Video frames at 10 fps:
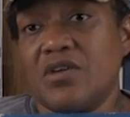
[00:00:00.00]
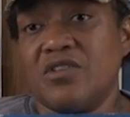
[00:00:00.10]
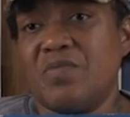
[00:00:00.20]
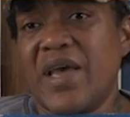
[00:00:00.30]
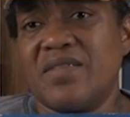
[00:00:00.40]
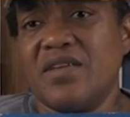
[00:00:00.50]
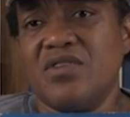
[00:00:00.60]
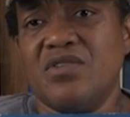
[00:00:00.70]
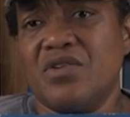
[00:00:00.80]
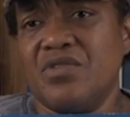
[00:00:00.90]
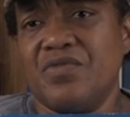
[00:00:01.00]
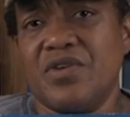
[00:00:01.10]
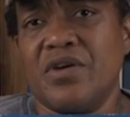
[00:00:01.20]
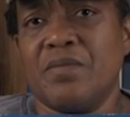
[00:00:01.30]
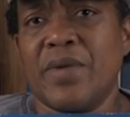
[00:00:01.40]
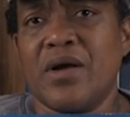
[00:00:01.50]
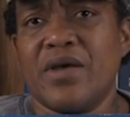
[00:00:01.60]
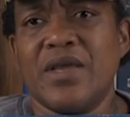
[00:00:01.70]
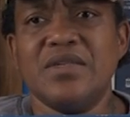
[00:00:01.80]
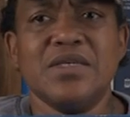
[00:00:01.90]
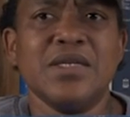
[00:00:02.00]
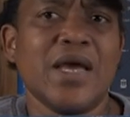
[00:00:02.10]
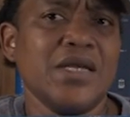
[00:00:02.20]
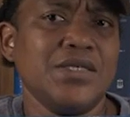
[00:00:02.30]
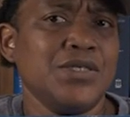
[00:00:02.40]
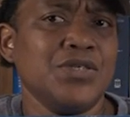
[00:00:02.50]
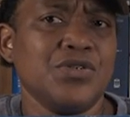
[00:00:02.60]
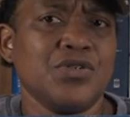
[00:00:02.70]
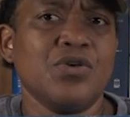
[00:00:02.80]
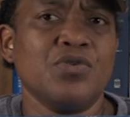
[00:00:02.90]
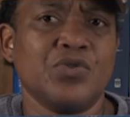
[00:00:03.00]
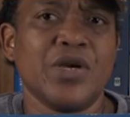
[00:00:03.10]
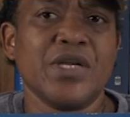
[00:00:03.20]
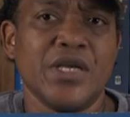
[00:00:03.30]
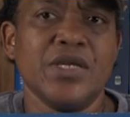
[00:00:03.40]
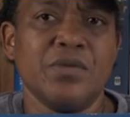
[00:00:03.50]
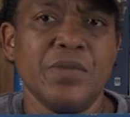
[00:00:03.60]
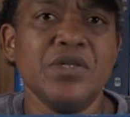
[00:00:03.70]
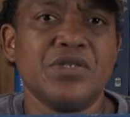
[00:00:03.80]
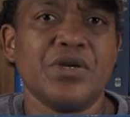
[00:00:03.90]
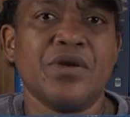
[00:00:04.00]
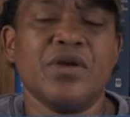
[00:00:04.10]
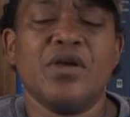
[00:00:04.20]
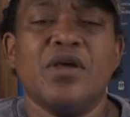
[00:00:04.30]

Because back then, you know, you figure I'm about 18, 19 years old trying to get in the military.